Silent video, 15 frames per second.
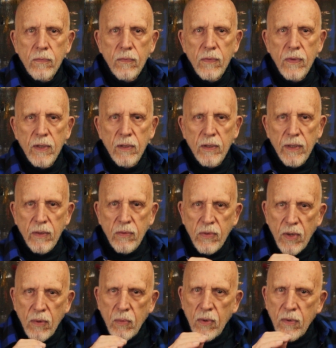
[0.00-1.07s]
feelings
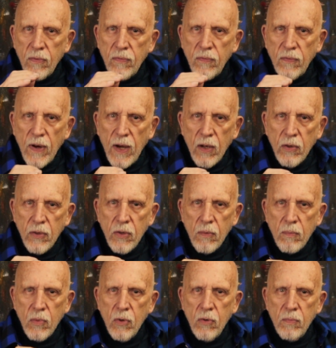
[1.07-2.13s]
that will follow your
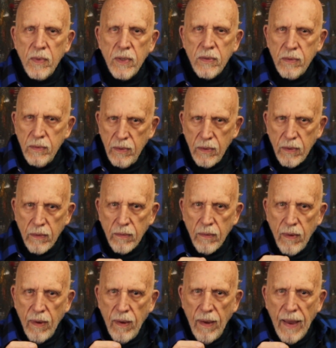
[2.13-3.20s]
movements, your
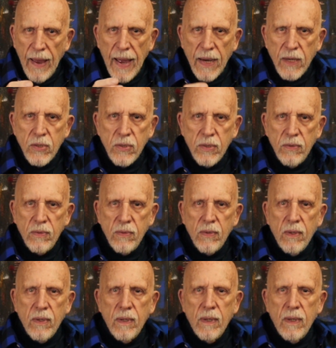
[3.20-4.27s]
actions,
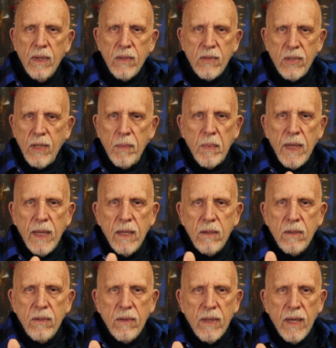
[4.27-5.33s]
slipping
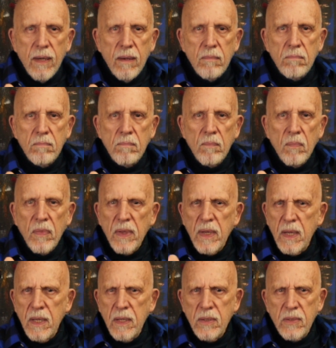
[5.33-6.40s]
into them
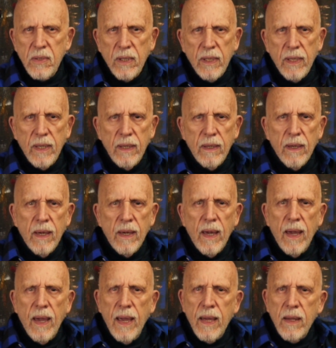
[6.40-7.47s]
easily
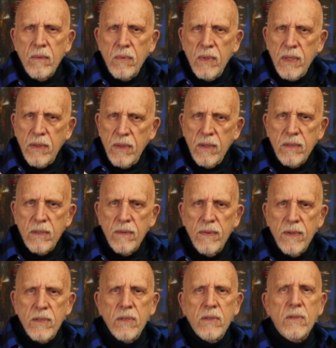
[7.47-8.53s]
and with
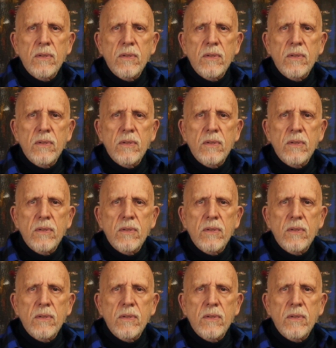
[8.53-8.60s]
sufficient